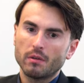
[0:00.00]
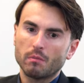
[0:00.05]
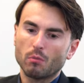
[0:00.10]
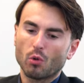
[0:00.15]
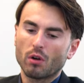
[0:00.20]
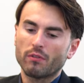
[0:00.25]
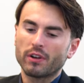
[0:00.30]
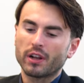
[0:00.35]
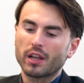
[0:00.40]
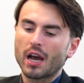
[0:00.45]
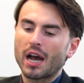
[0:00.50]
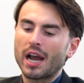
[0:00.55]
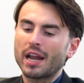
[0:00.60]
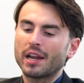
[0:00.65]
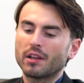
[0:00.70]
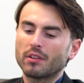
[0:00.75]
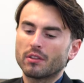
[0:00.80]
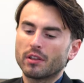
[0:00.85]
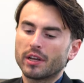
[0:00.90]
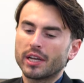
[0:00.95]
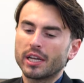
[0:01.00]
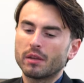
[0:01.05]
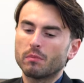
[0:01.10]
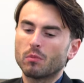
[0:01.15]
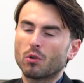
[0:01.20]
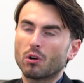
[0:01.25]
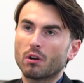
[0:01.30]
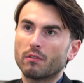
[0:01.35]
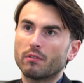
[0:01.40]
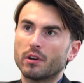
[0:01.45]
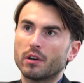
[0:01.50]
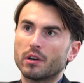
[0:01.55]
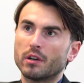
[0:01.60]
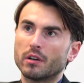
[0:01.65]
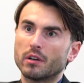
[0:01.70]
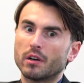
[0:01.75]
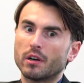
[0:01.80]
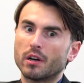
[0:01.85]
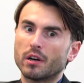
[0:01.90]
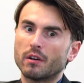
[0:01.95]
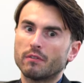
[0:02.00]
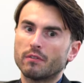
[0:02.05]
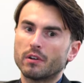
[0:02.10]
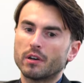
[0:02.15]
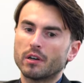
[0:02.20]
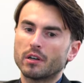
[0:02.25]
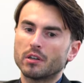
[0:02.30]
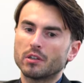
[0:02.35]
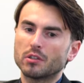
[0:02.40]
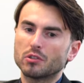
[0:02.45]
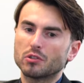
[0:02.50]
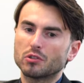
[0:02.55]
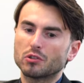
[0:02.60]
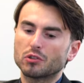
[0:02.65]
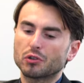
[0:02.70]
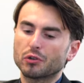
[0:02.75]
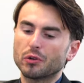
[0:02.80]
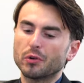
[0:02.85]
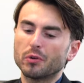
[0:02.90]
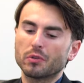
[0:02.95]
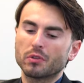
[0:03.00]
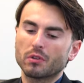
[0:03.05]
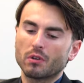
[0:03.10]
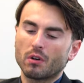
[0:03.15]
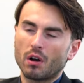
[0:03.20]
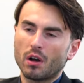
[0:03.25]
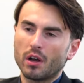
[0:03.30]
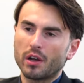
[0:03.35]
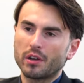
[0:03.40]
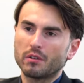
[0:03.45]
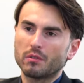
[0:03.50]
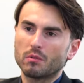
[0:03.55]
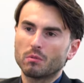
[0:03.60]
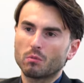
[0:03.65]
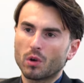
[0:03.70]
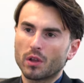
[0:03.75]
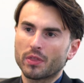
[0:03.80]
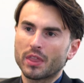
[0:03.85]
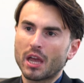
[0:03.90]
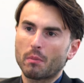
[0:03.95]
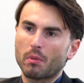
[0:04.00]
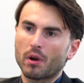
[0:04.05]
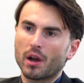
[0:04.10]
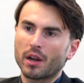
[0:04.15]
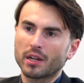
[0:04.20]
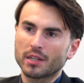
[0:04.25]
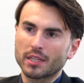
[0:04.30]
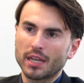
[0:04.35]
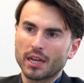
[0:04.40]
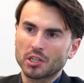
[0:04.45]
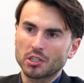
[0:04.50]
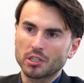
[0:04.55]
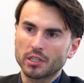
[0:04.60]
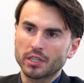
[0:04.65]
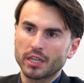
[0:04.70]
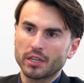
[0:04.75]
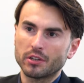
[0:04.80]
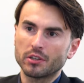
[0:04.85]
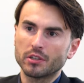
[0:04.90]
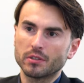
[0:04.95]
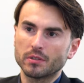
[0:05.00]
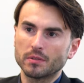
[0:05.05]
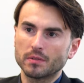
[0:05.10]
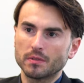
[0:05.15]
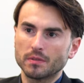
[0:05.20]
more of a guiding light, more of a truth on what that product actually can do.